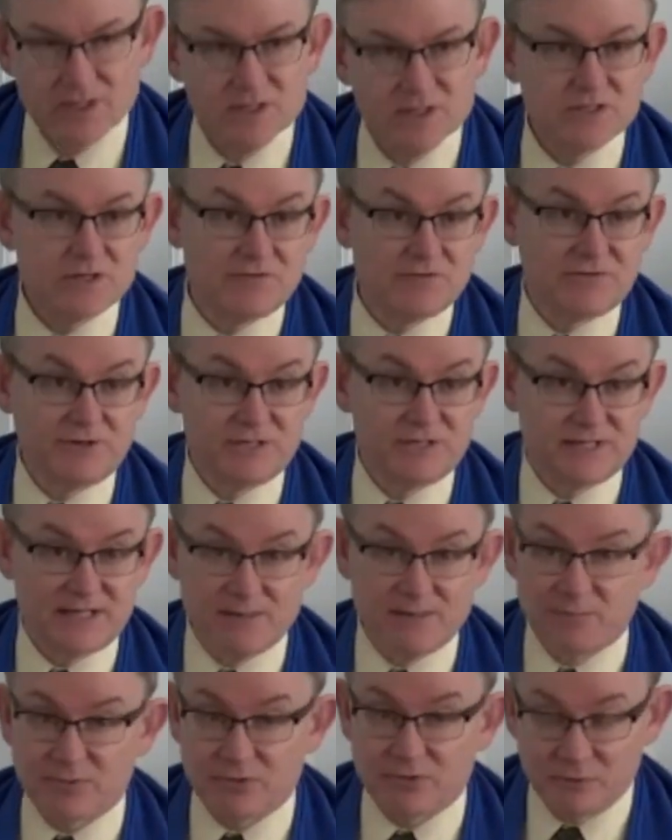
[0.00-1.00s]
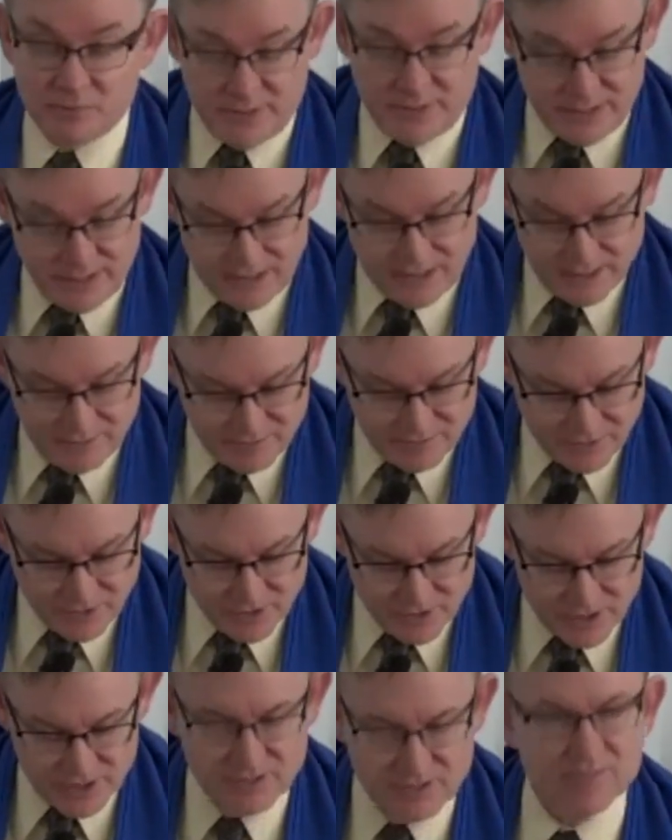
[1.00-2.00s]
So for example, being
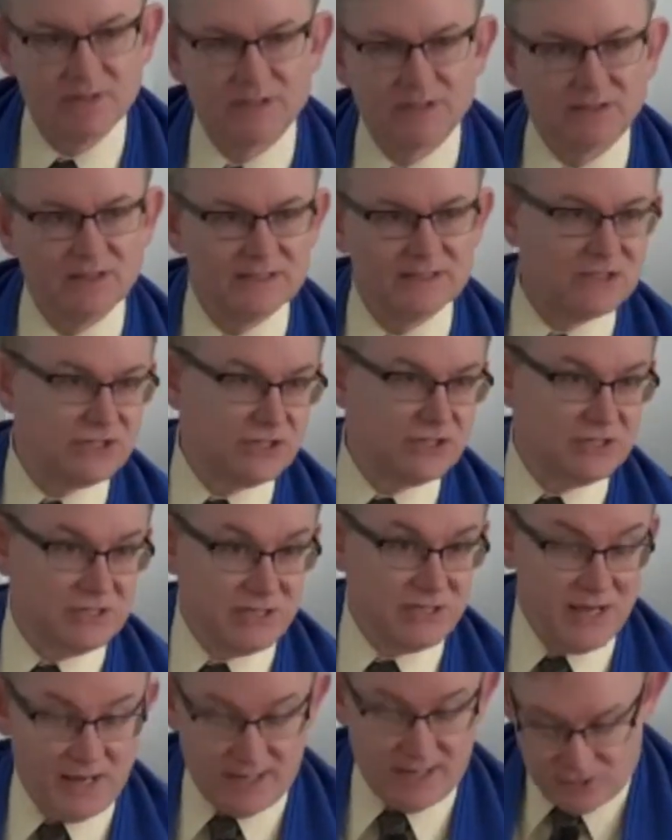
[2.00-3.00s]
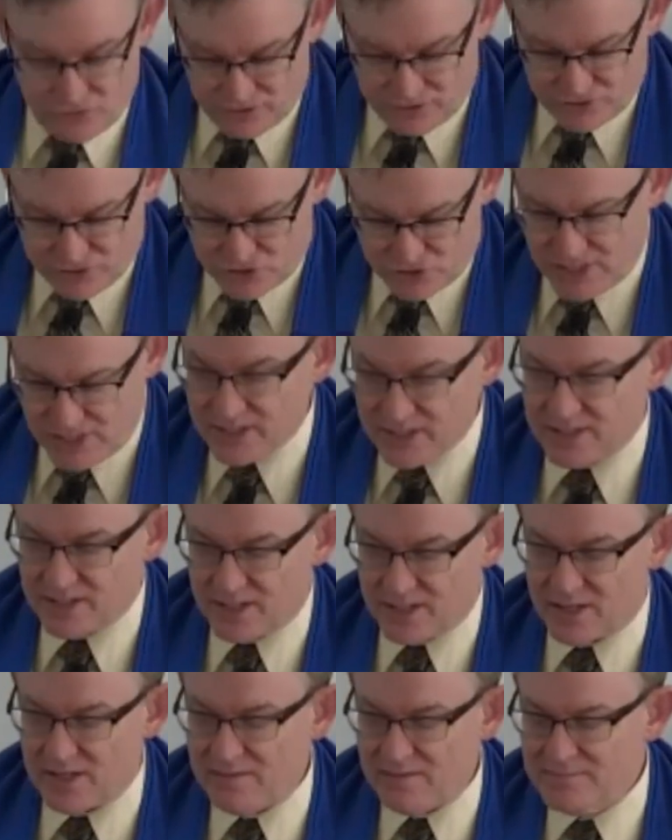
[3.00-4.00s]
converted, let's just say in
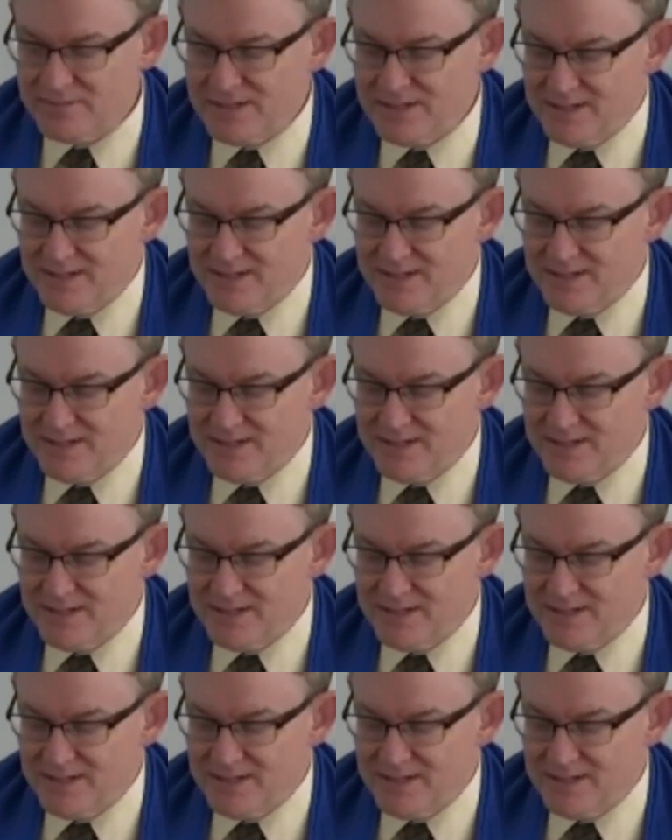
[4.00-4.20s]
Christianity,